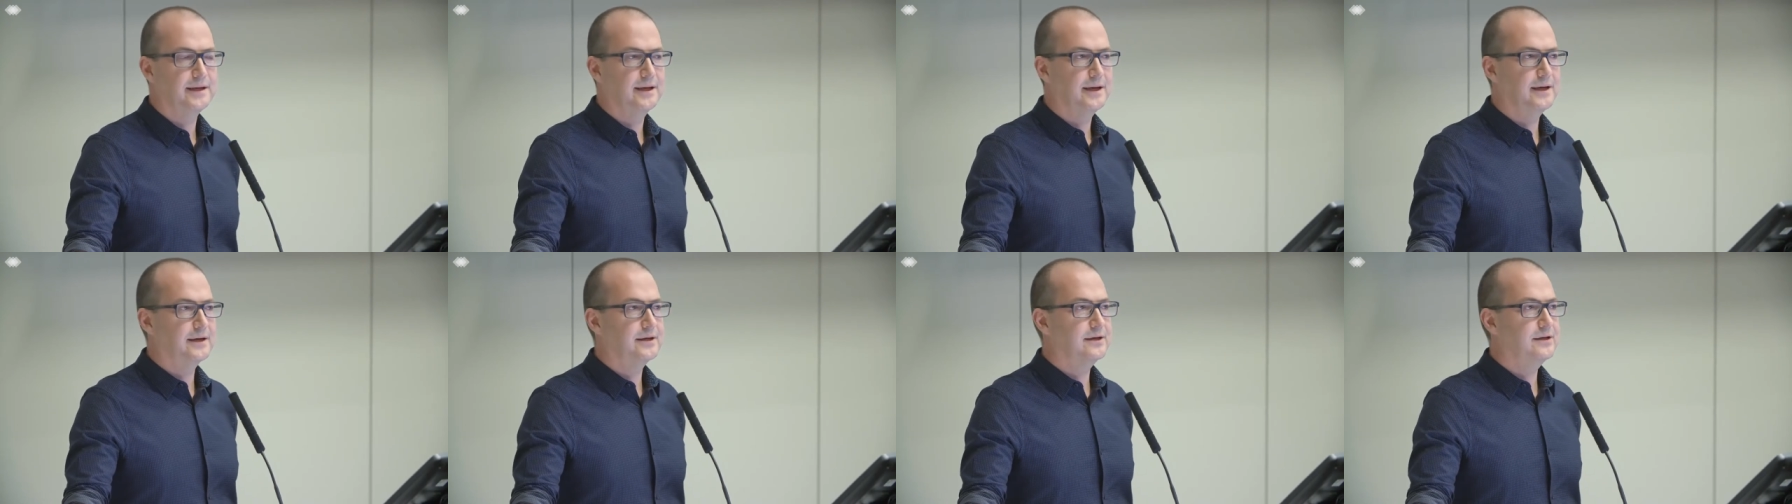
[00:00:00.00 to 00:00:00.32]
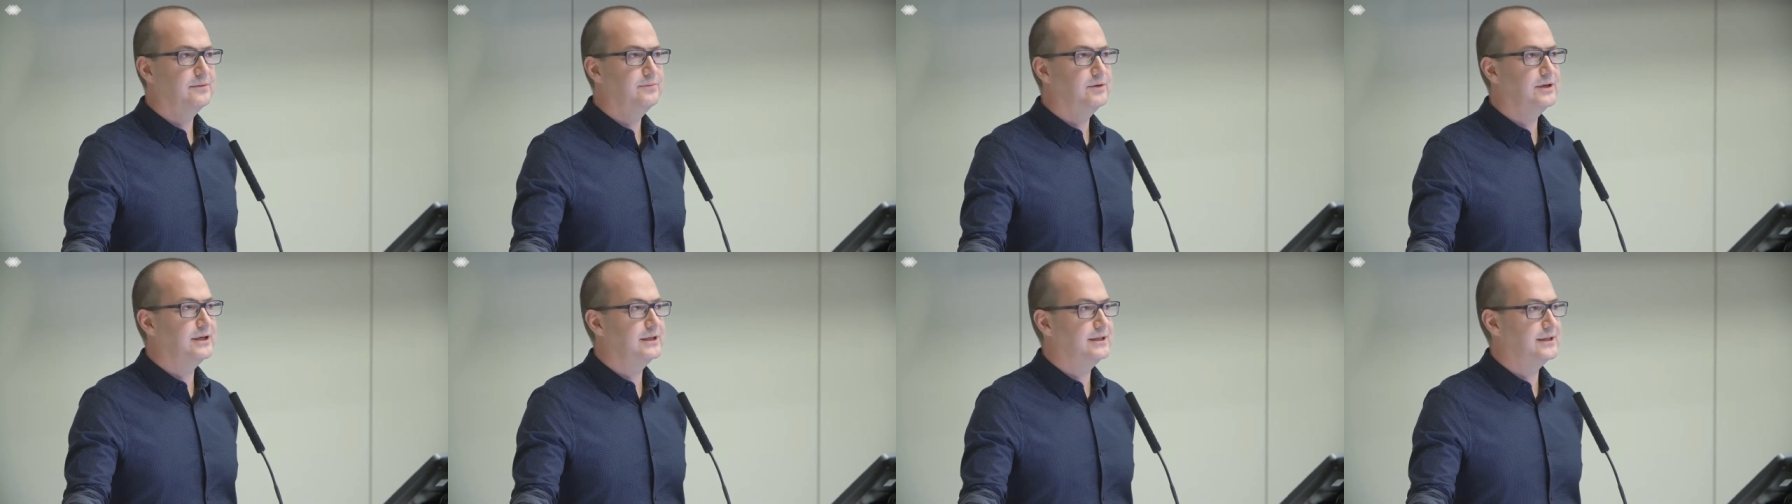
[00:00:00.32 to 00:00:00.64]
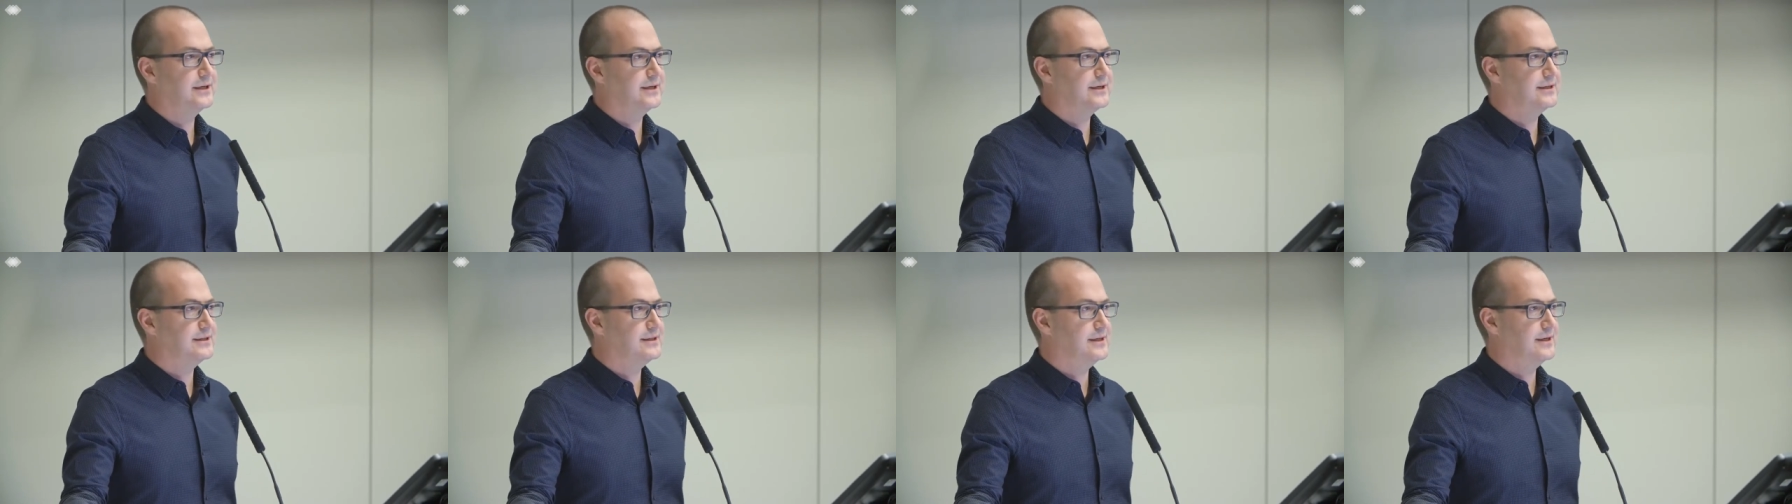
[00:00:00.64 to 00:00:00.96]
a
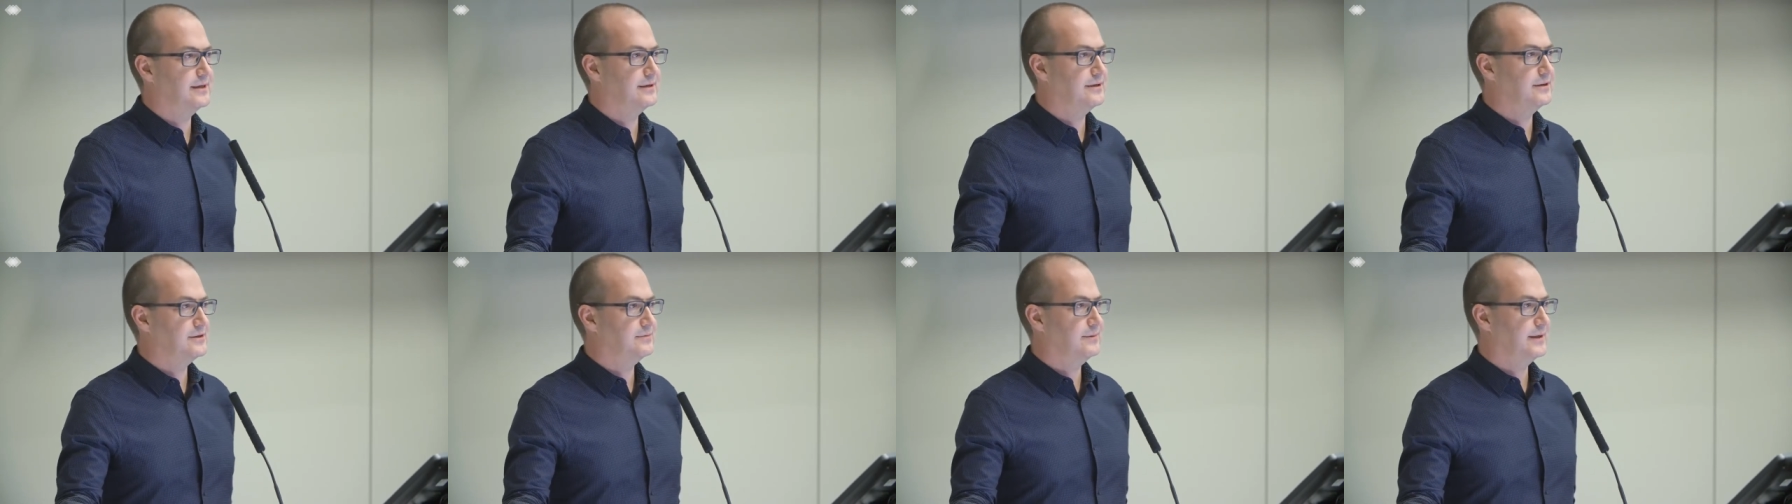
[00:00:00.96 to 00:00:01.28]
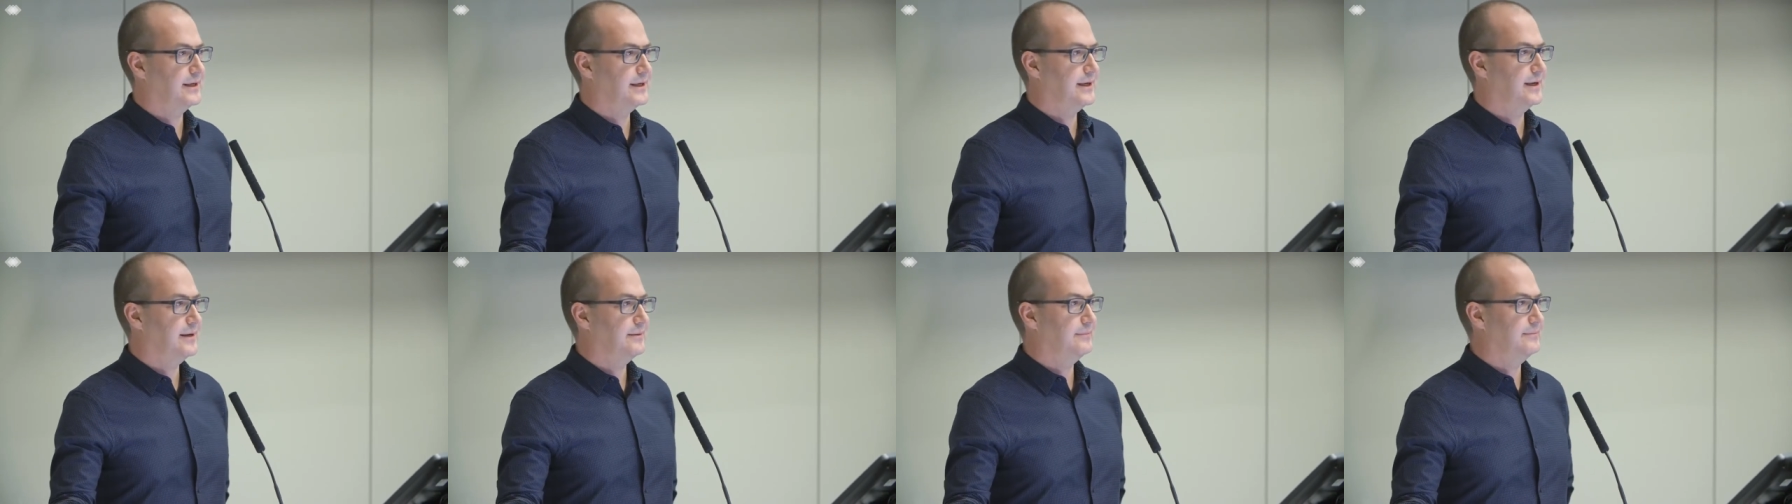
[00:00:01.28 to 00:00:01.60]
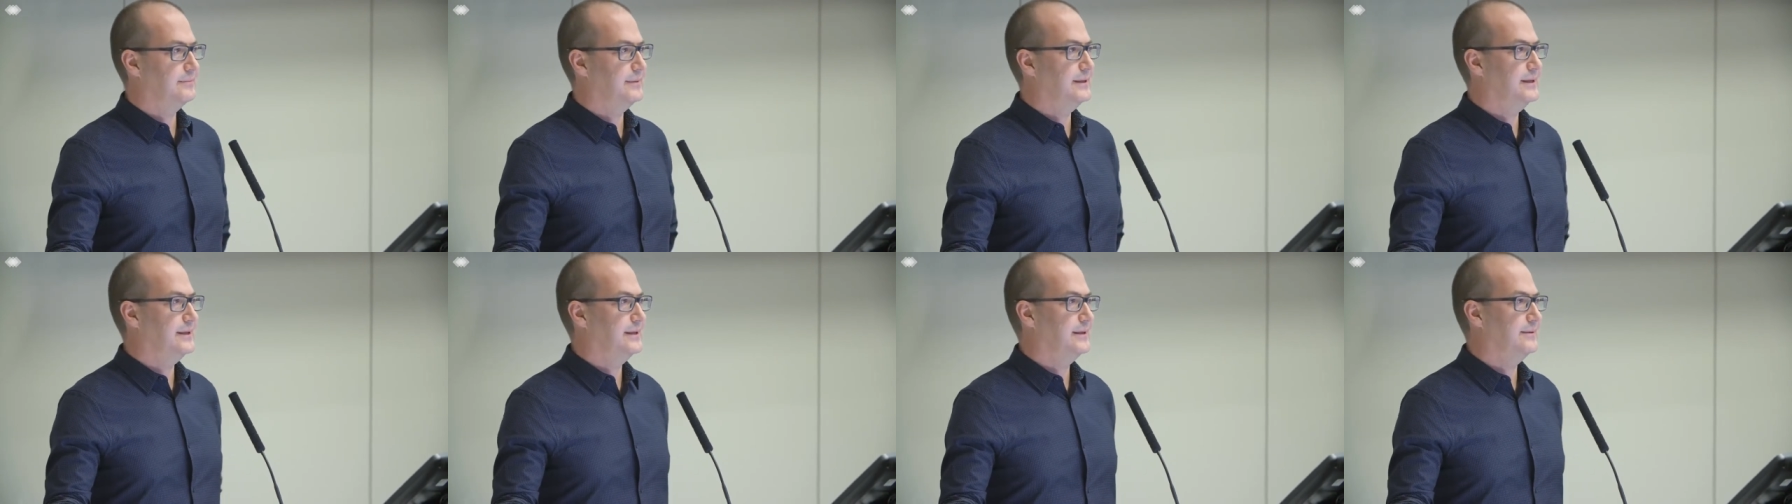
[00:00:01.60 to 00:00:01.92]
community ourselves, we can't
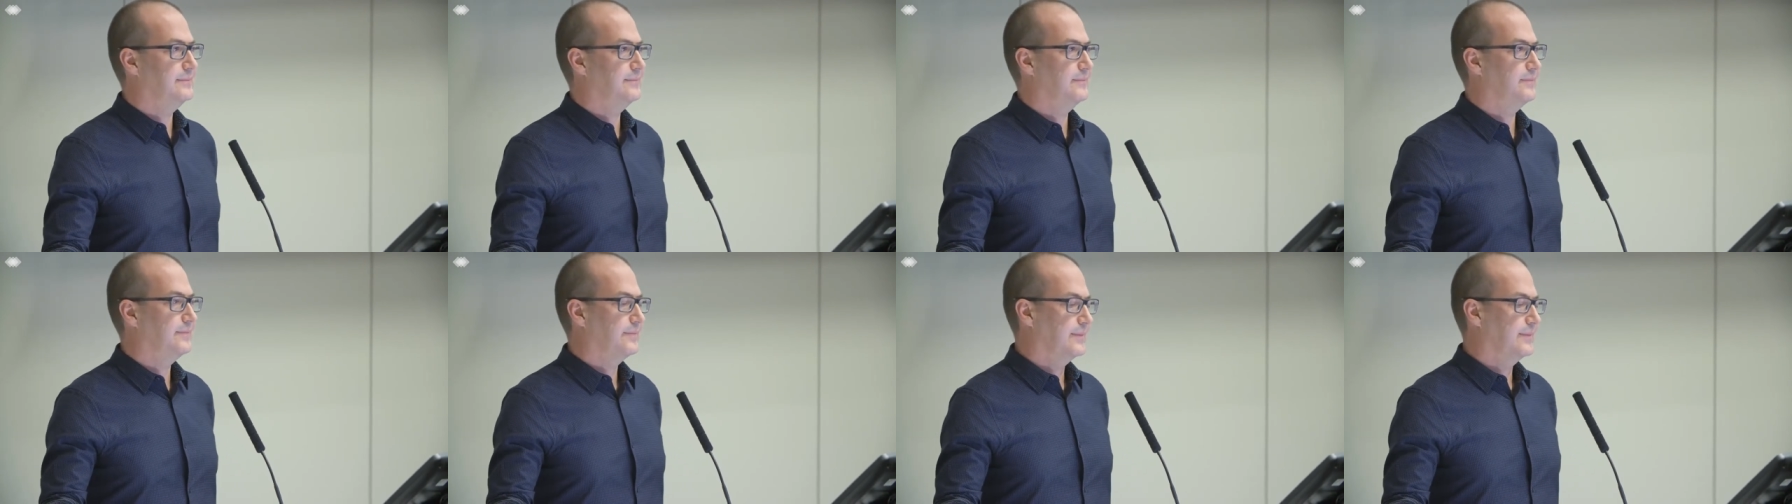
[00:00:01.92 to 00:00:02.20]
be